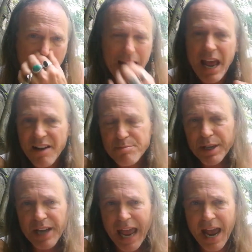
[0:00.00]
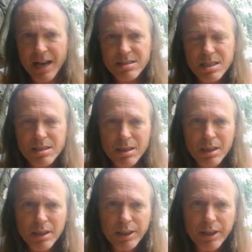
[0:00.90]
I have been asked,
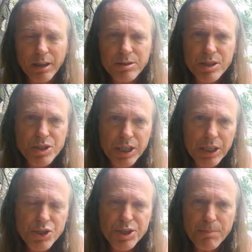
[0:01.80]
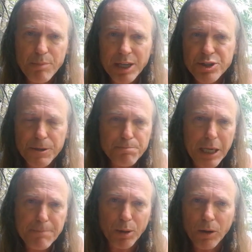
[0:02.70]
you know, to teach, to mentor
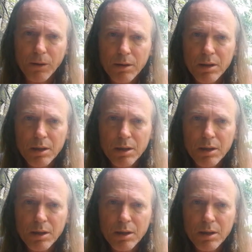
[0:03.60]
people,